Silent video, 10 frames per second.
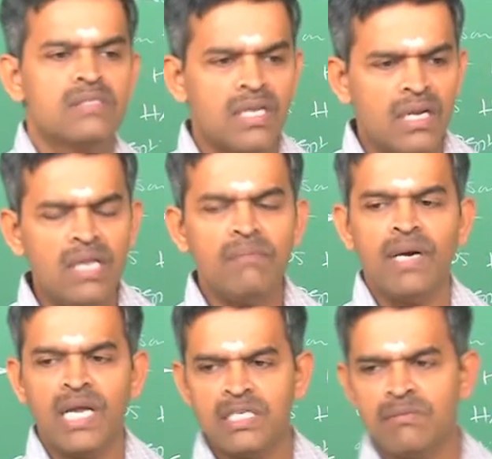generally
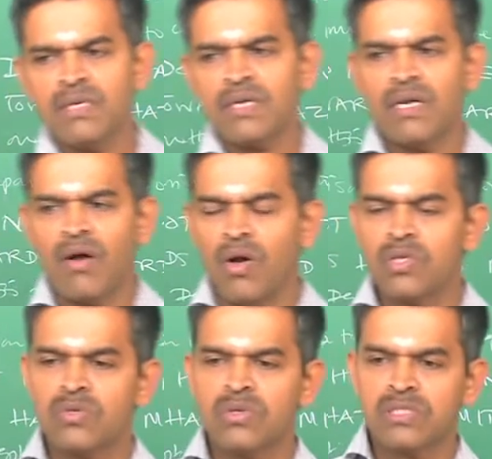management can
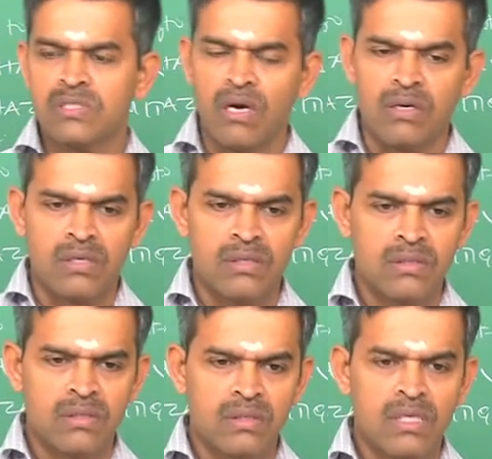also start
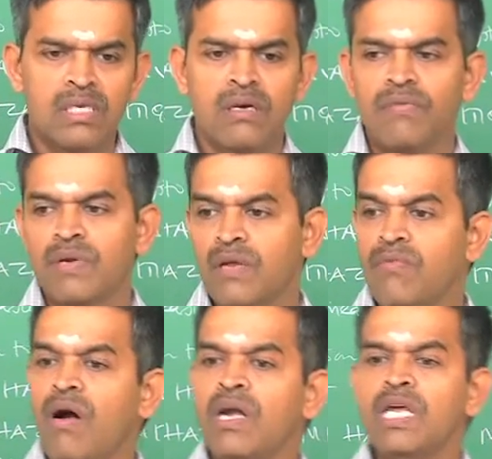thinking of
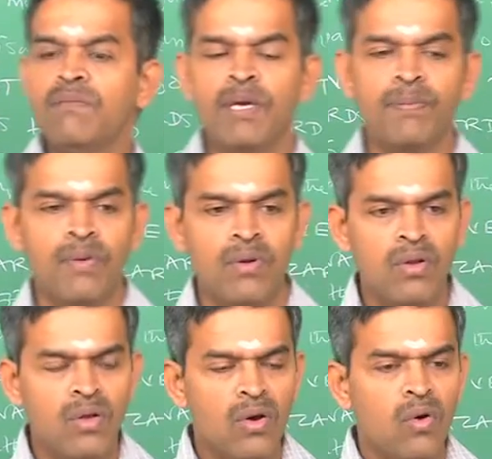rewarding people
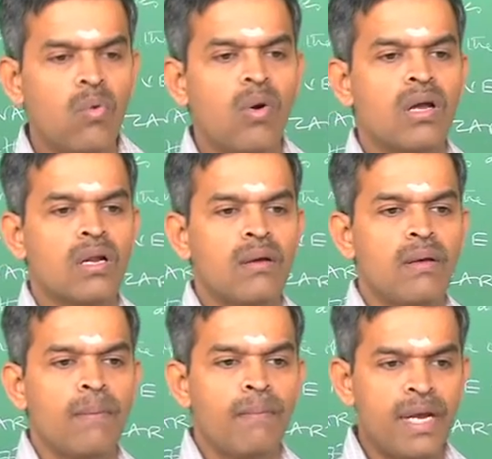who are
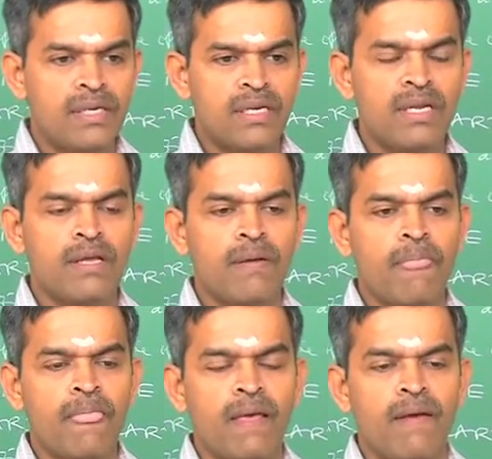maintaining
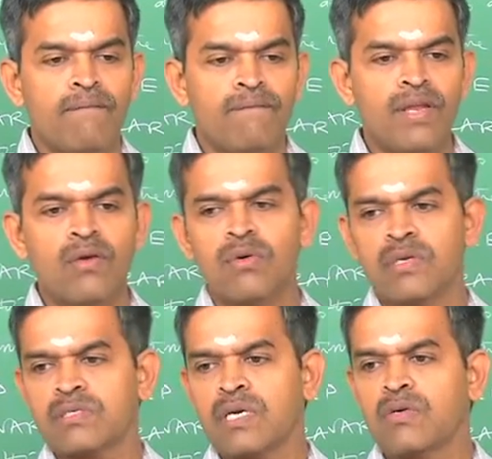very good
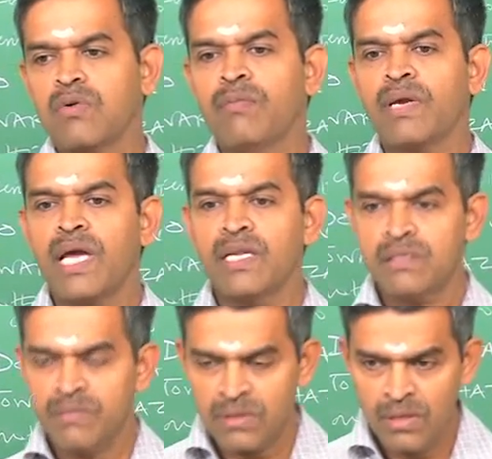risk control
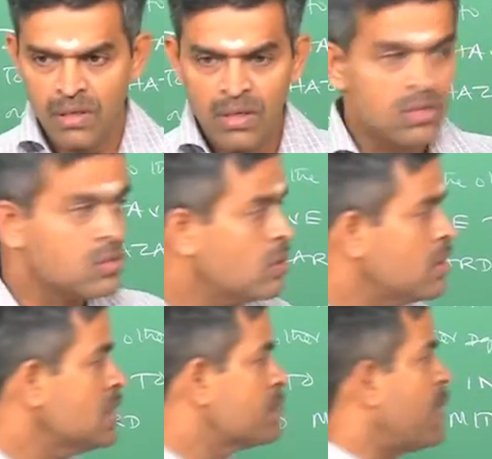mechanisms. So, this